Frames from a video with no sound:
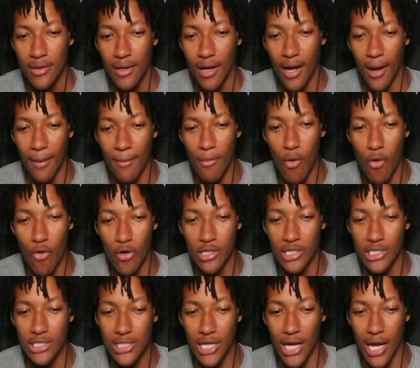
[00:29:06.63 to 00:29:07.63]
I'm
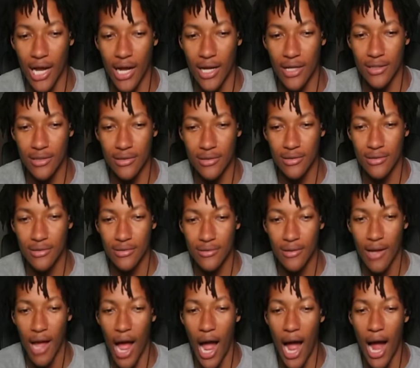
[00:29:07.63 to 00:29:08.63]
already tired.
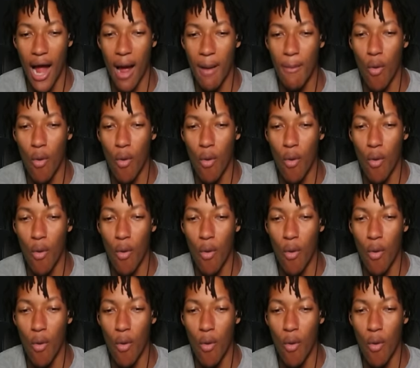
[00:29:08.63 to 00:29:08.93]
I'm